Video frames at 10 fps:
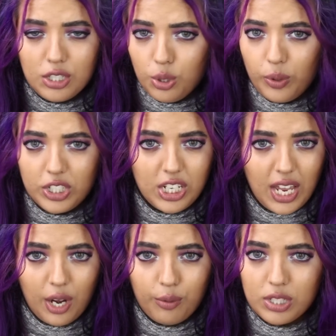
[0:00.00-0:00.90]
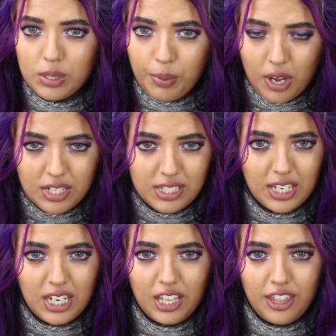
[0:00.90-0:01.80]
to which he had
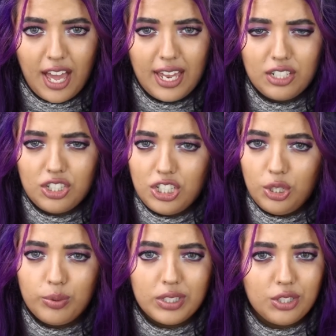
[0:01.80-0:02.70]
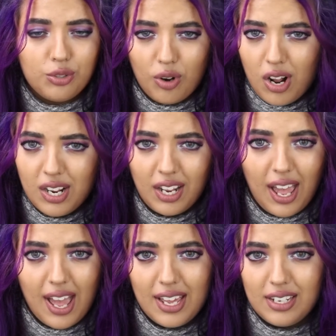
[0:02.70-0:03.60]
responded that she was drunk
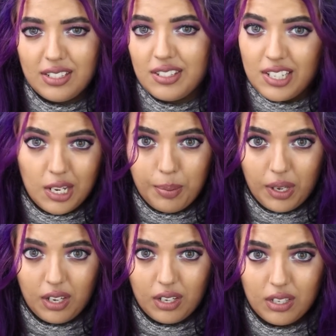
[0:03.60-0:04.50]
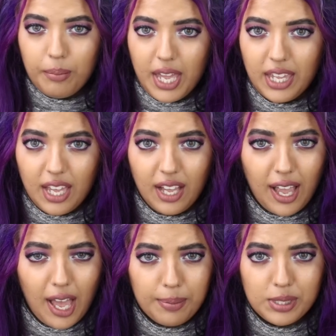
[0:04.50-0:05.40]
and sleeping,
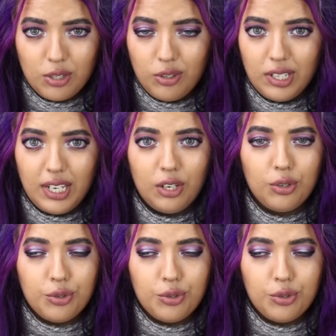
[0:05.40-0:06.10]
making absolutely